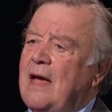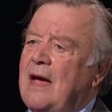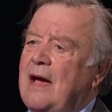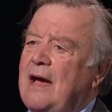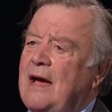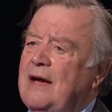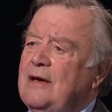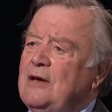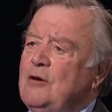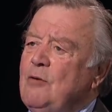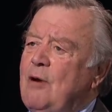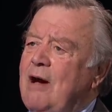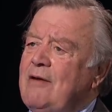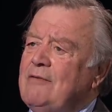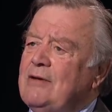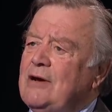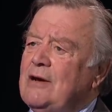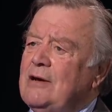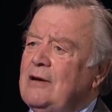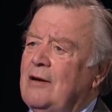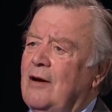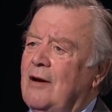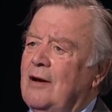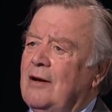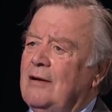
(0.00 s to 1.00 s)
Uh, you have
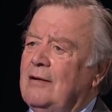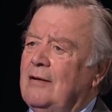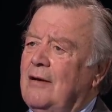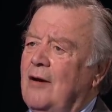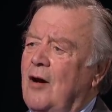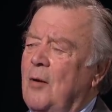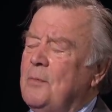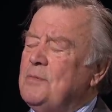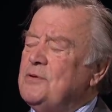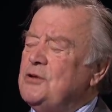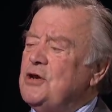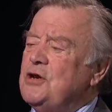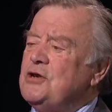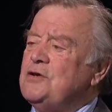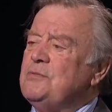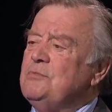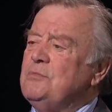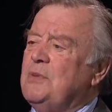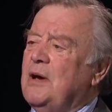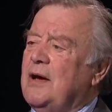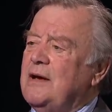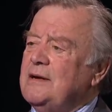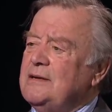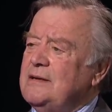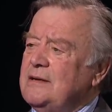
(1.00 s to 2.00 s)
an opposition
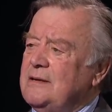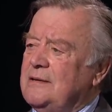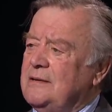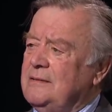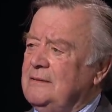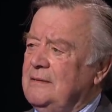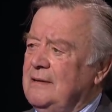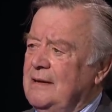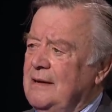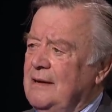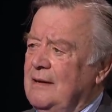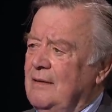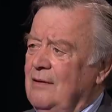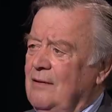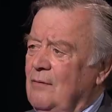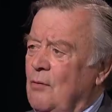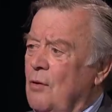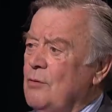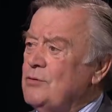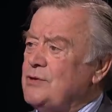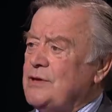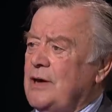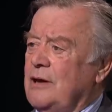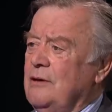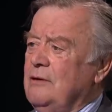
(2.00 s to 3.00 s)
party
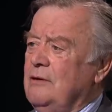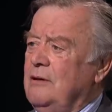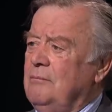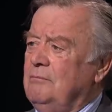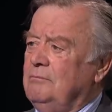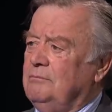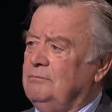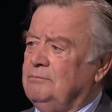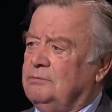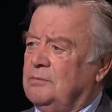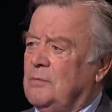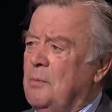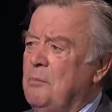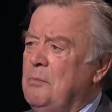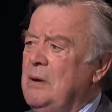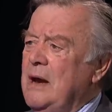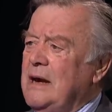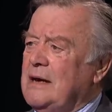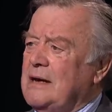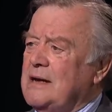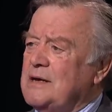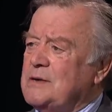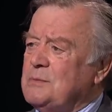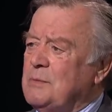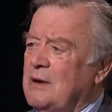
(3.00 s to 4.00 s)
also
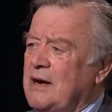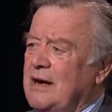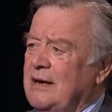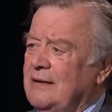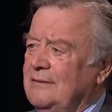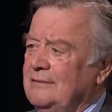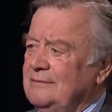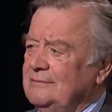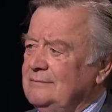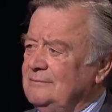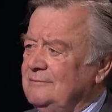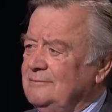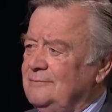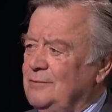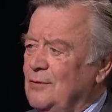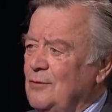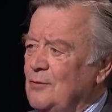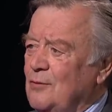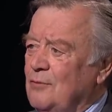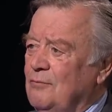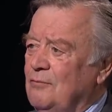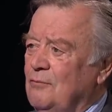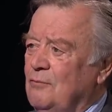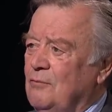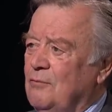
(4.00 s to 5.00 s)
completely split,
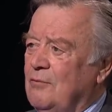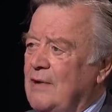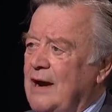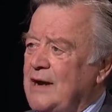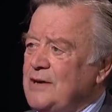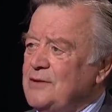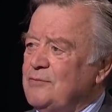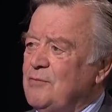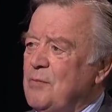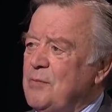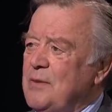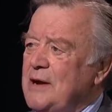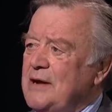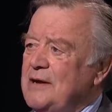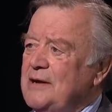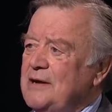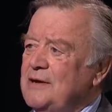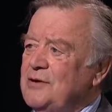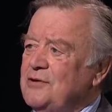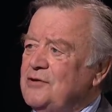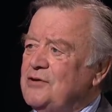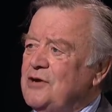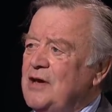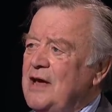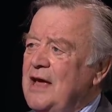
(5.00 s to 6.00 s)
full range of
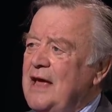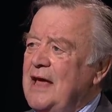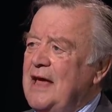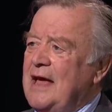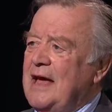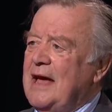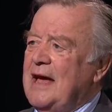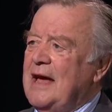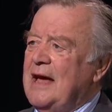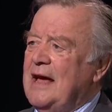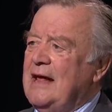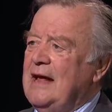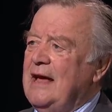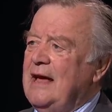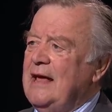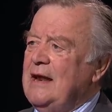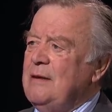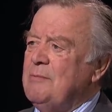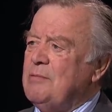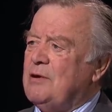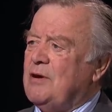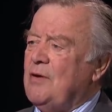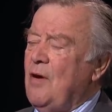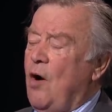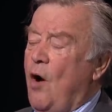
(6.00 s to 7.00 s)
opinions, uh, in
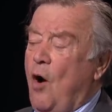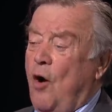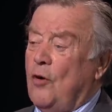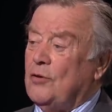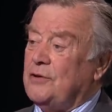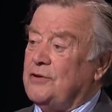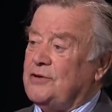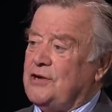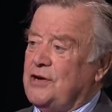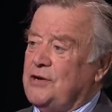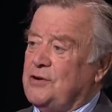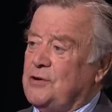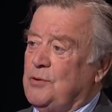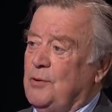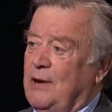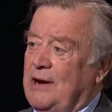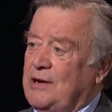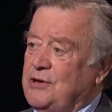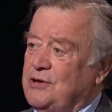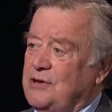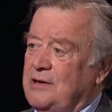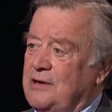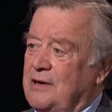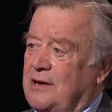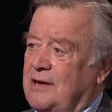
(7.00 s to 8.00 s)
an odd
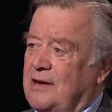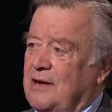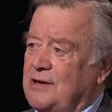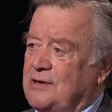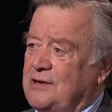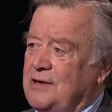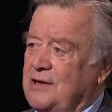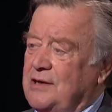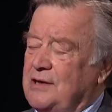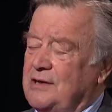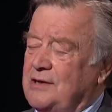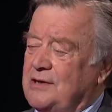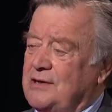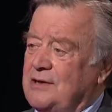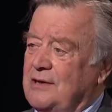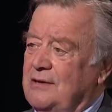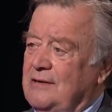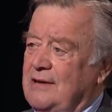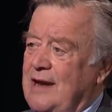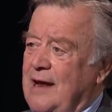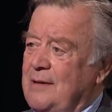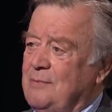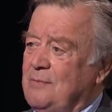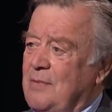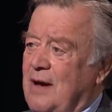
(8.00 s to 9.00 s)
situation because it's
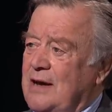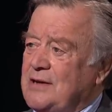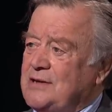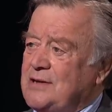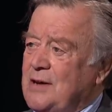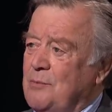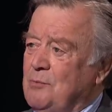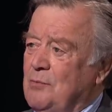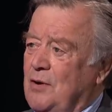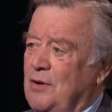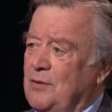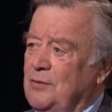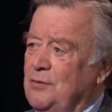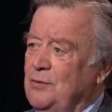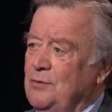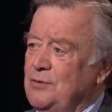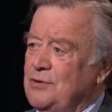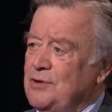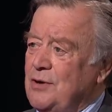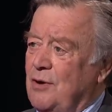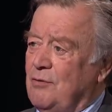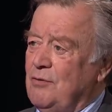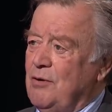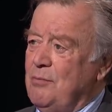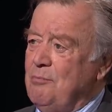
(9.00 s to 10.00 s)
led by someone who's
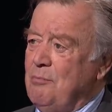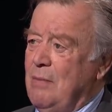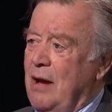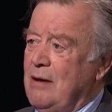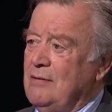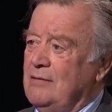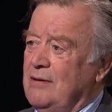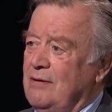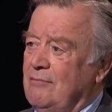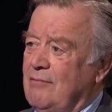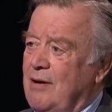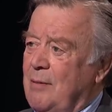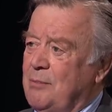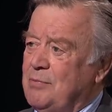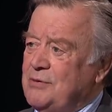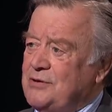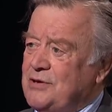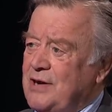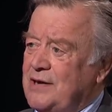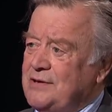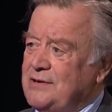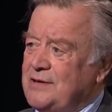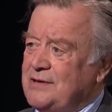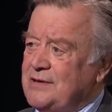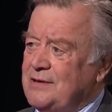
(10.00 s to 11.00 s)
not remotely
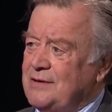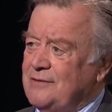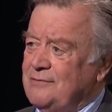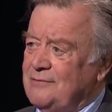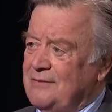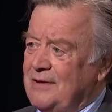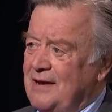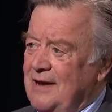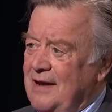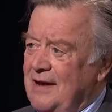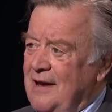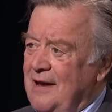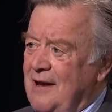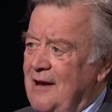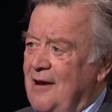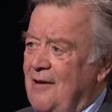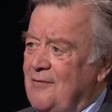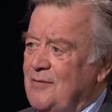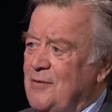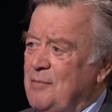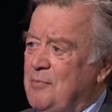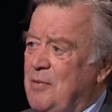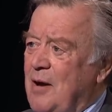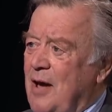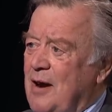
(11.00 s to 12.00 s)
representative
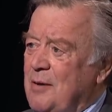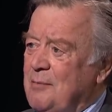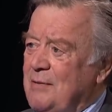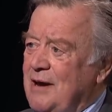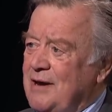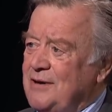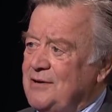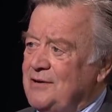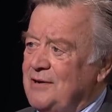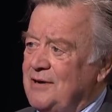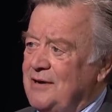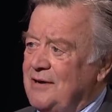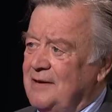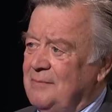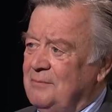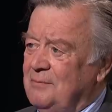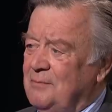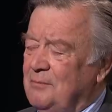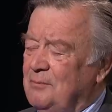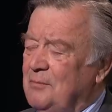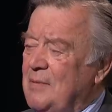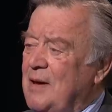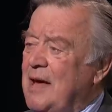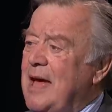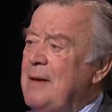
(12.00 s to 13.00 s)
of the parliamentary
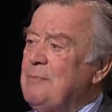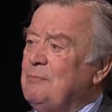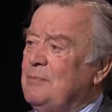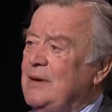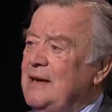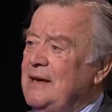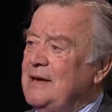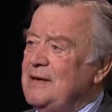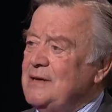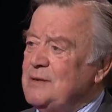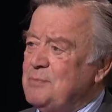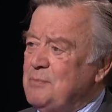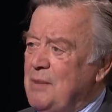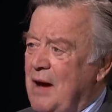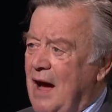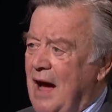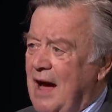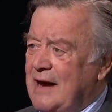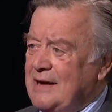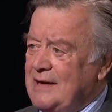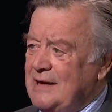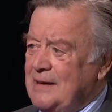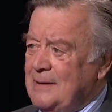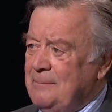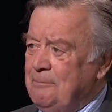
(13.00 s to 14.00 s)
M Ps
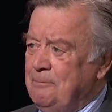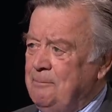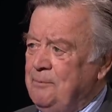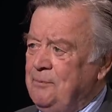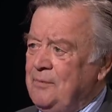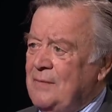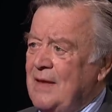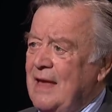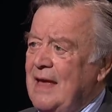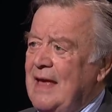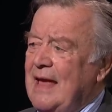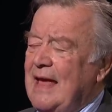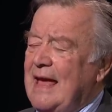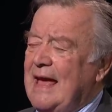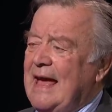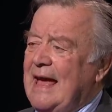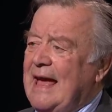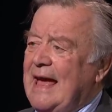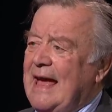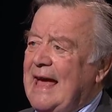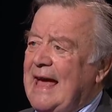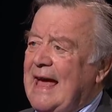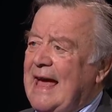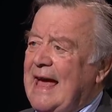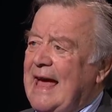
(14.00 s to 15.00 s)
behind him.
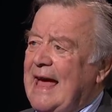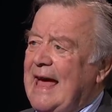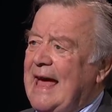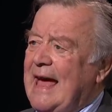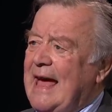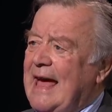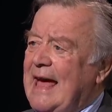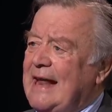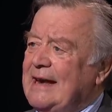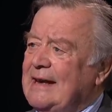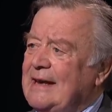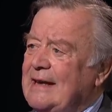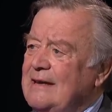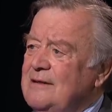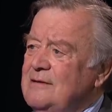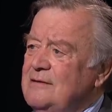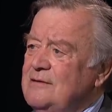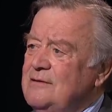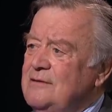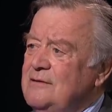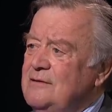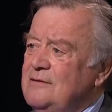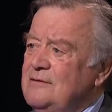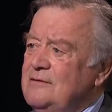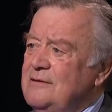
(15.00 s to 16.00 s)
Uh, and
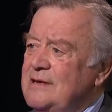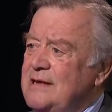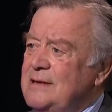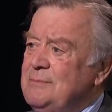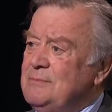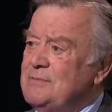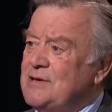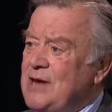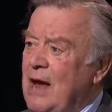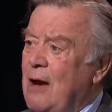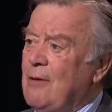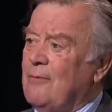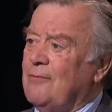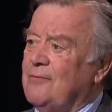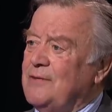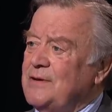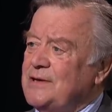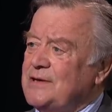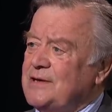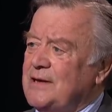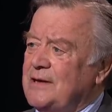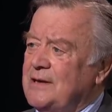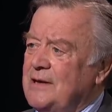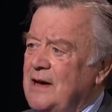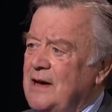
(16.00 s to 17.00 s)
who himself is a